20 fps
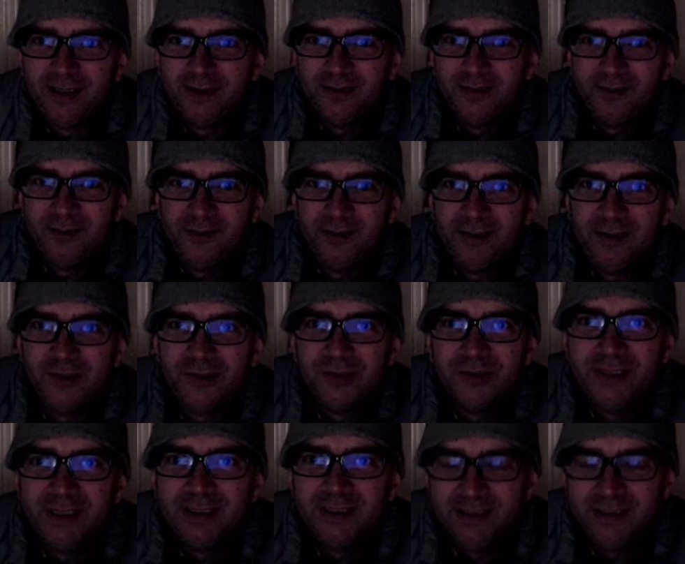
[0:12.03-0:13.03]
if you enjoy it,
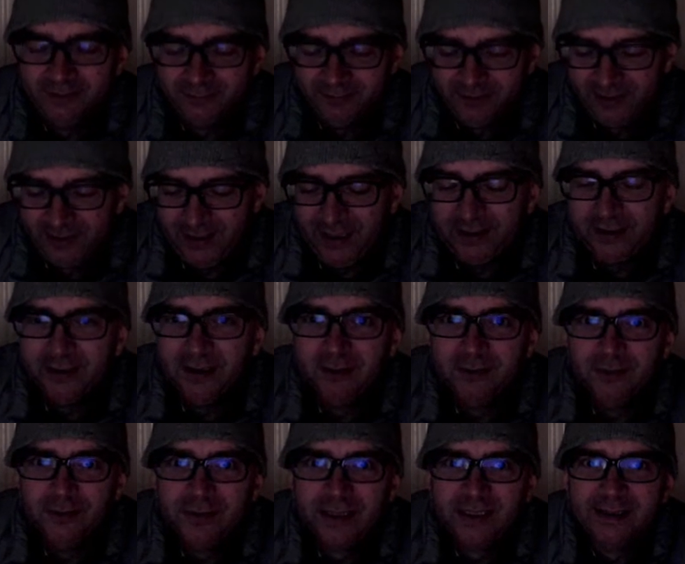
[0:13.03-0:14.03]
and with that I will
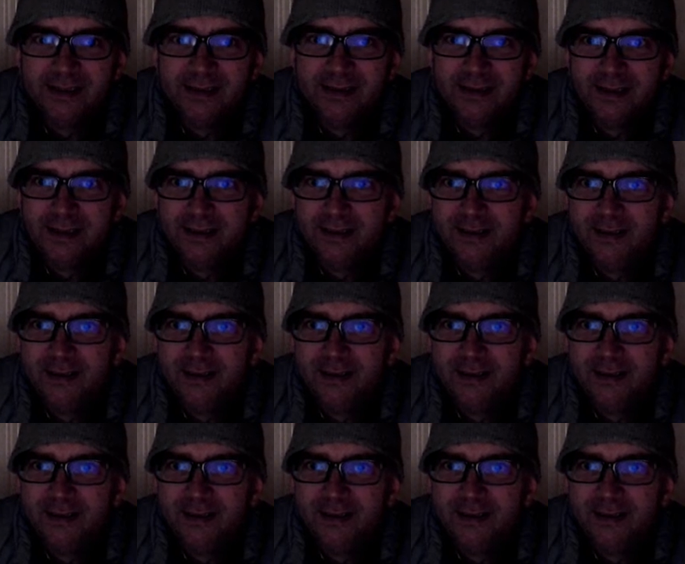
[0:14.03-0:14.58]
get started.